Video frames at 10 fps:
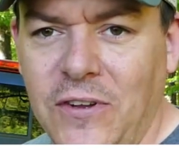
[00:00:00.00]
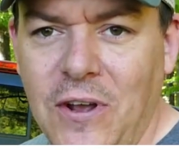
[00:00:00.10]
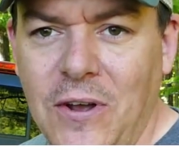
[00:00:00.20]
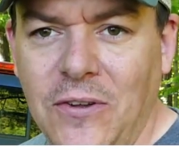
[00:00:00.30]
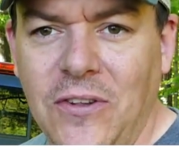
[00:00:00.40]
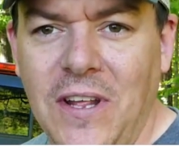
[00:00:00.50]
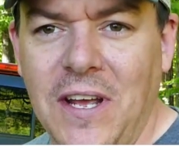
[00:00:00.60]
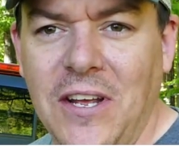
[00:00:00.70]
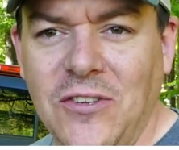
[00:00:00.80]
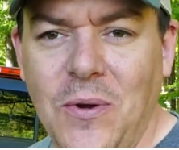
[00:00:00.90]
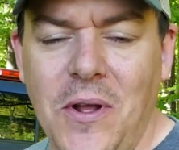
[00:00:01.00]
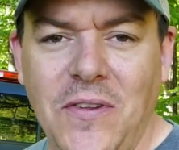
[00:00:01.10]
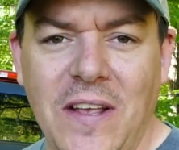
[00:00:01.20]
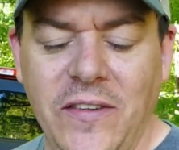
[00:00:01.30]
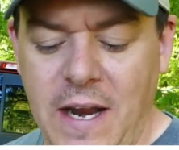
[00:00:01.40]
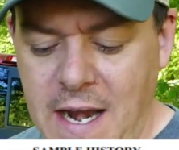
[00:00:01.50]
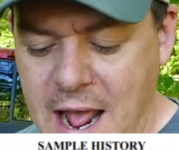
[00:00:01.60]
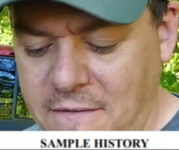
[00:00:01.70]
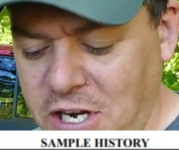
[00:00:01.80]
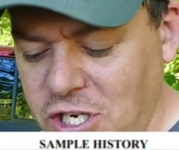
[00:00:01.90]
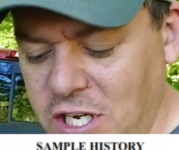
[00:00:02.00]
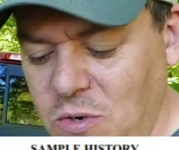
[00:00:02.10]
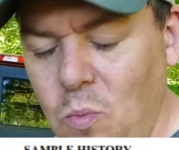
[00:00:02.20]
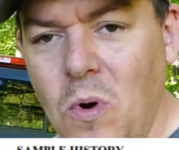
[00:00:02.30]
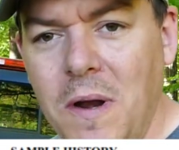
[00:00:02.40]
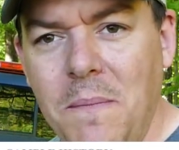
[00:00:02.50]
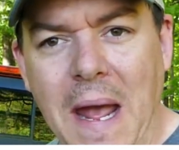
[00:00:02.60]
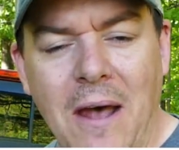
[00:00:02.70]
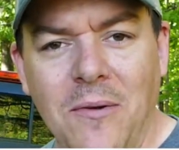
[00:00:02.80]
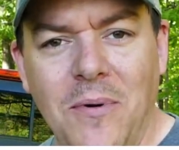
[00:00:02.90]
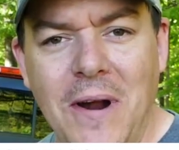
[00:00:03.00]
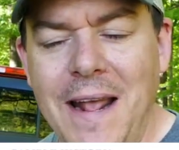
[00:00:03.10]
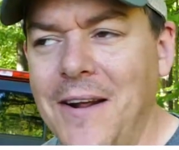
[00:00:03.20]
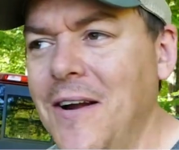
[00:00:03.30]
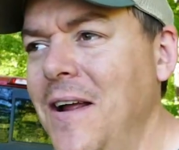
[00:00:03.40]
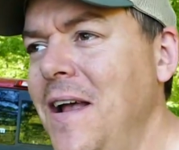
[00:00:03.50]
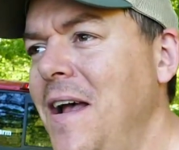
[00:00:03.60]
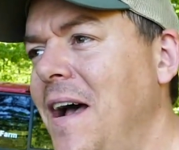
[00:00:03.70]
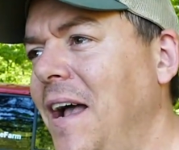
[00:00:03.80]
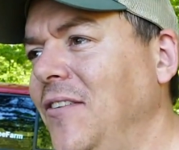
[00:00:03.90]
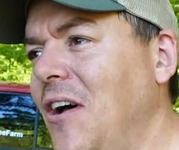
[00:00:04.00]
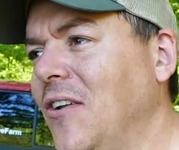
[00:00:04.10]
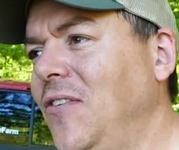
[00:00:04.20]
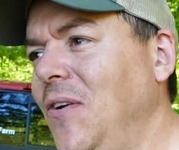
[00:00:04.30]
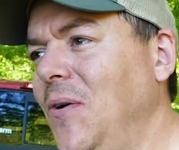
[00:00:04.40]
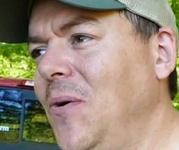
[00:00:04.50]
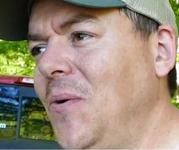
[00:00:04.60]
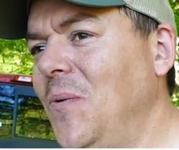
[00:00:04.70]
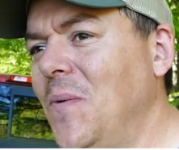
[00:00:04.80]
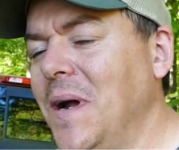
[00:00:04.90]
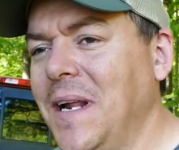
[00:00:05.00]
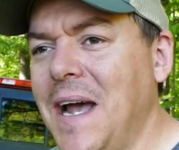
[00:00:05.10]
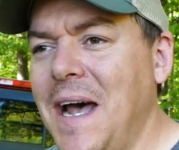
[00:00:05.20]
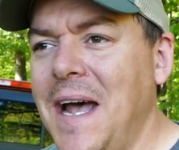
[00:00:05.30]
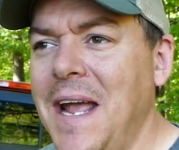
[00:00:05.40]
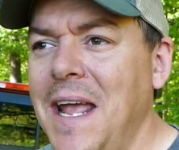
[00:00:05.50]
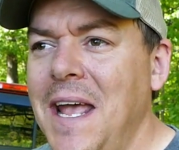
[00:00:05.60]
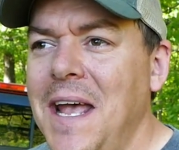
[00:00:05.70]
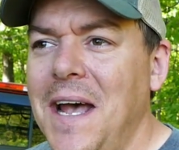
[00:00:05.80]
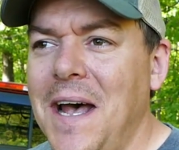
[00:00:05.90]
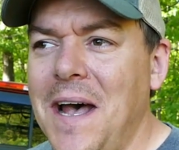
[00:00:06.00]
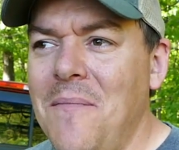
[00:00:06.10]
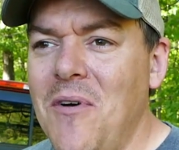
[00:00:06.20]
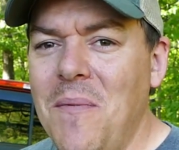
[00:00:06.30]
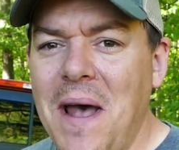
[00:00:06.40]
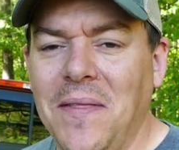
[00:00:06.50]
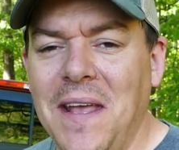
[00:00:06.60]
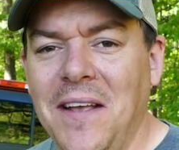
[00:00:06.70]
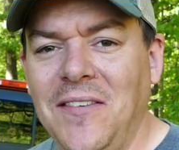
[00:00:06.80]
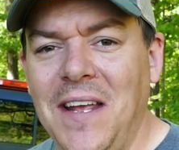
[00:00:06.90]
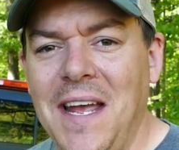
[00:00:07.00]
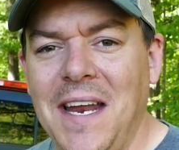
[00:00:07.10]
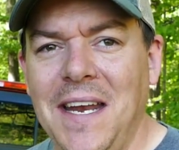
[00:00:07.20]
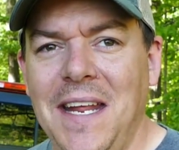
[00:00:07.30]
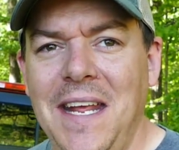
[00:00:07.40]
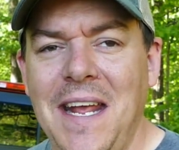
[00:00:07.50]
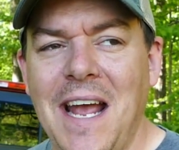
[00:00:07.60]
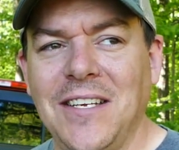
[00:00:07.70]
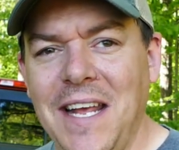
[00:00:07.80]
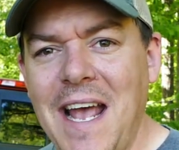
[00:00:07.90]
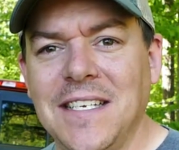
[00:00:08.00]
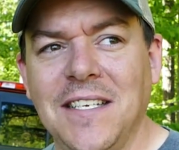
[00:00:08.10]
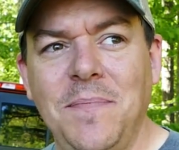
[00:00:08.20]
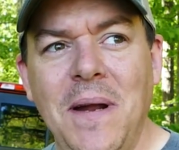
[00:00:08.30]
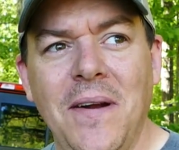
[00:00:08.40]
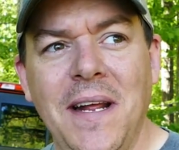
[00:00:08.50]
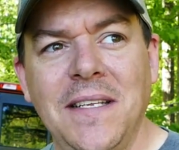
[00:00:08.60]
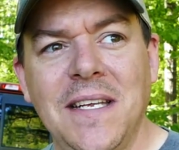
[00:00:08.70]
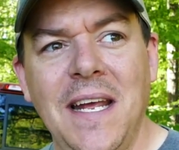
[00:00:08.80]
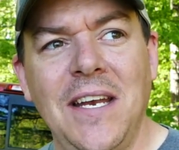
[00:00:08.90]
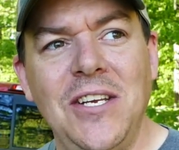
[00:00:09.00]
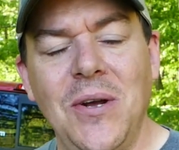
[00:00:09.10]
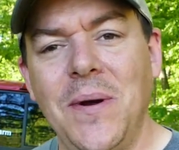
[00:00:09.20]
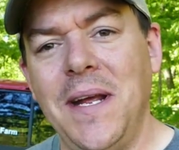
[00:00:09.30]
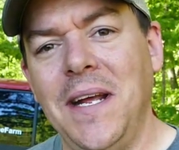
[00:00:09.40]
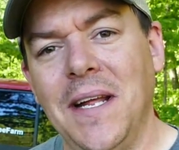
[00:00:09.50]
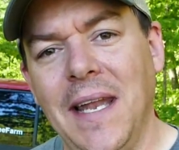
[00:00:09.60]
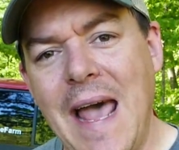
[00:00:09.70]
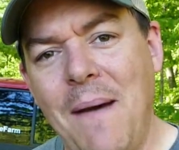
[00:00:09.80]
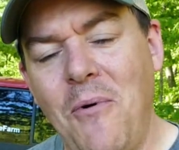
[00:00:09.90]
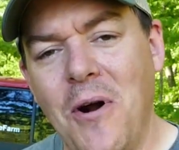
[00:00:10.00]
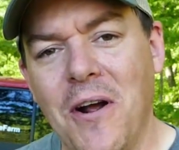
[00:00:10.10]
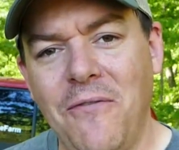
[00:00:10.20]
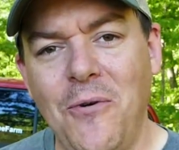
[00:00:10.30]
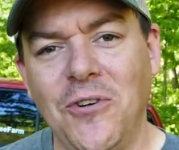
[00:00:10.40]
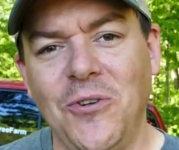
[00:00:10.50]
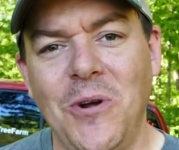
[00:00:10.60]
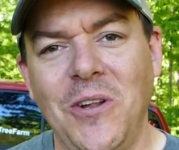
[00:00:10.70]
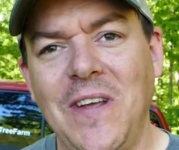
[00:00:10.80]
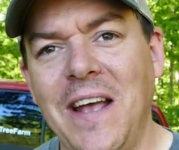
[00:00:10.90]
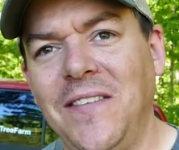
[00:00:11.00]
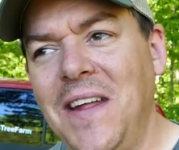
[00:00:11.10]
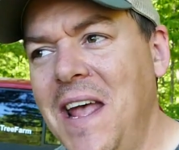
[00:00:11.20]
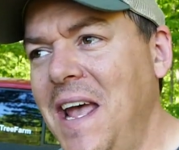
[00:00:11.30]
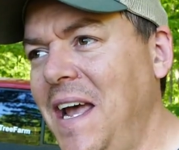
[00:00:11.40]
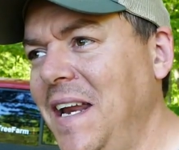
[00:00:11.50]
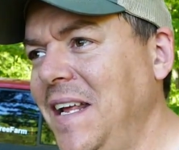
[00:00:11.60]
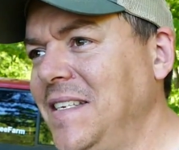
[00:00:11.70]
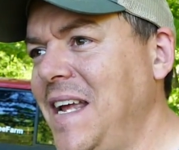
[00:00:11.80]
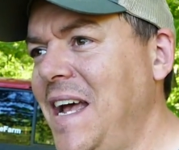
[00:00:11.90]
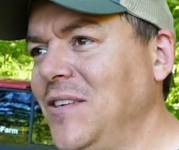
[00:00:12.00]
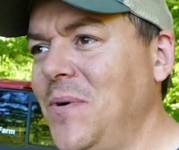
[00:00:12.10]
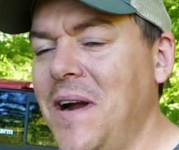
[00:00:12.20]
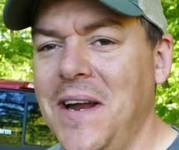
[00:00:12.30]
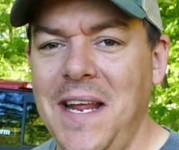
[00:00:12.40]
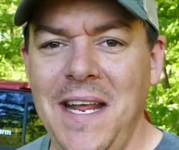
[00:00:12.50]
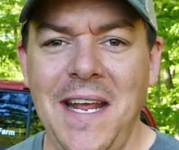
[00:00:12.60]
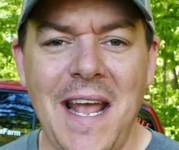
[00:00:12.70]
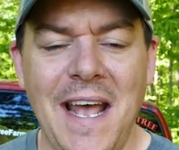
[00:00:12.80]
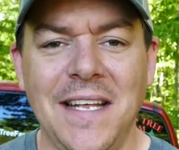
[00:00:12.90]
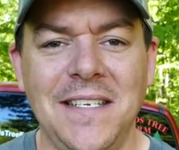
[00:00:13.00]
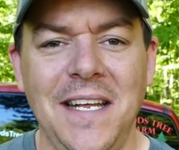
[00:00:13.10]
goes, the soil tested at having just one pound per acre. I talked to one guy um, about this, and he actually has experience in doing lab work for soil tests, and he says where he has